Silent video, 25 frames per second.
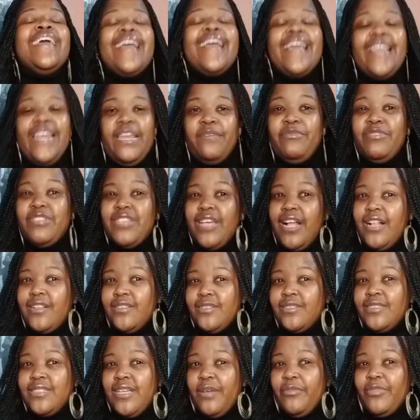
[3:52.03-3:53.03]
Let me tell
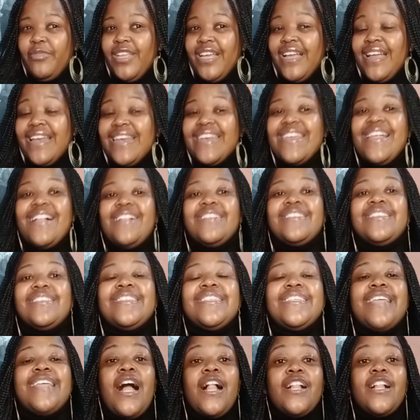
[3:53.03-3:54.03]
you something.
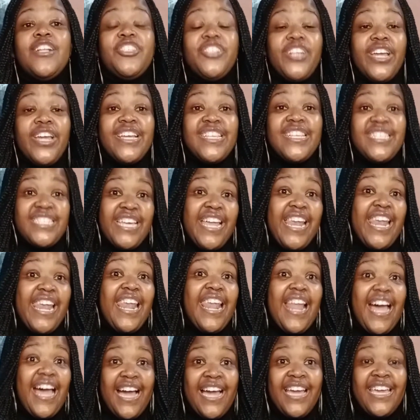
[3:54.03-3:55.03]
Nostalgia is a
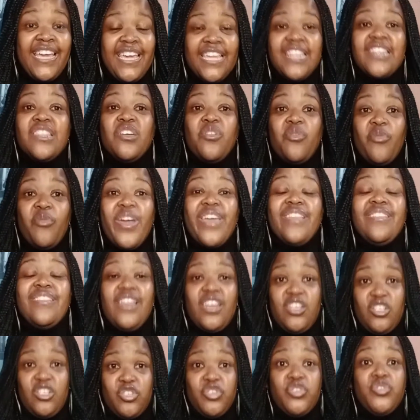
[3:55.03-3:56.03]
lie in the way that
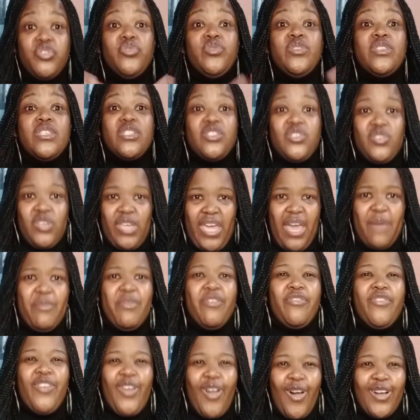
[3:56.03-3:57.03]
it chooses to
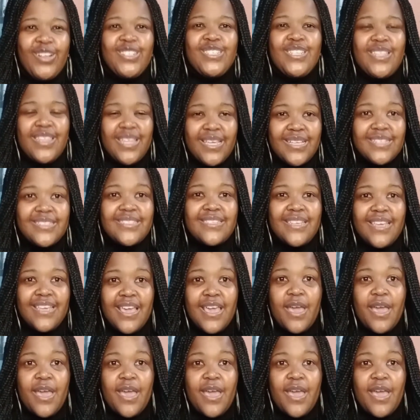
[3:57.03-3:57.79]
camouflage things.